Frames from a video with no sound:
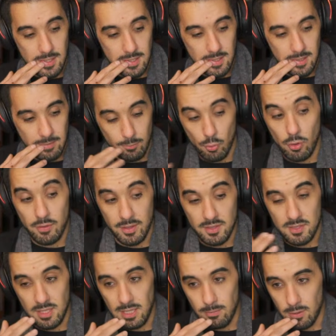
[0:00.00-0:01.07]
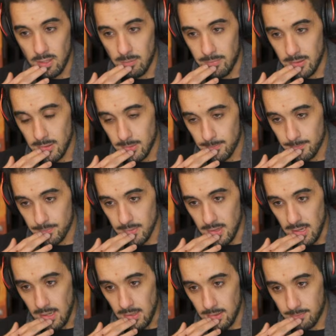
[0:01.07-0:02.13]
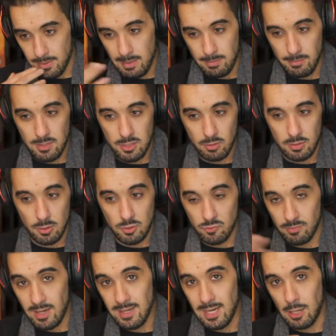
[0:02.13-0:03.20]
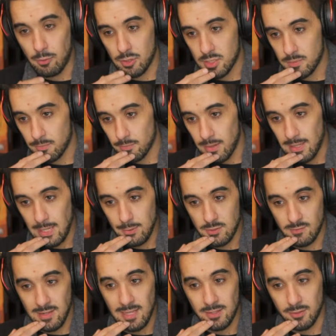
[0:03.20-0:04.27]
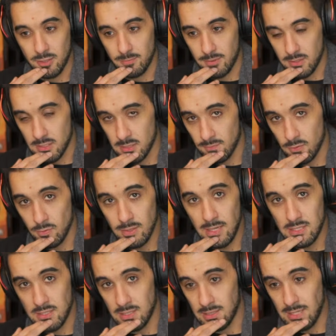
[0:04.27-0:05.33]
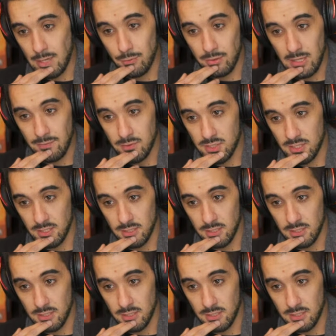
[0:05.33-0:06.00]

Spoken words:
More than Steam on Epic. And people mistook those for my hours. And I was flattered, because if you guys think I would ever sink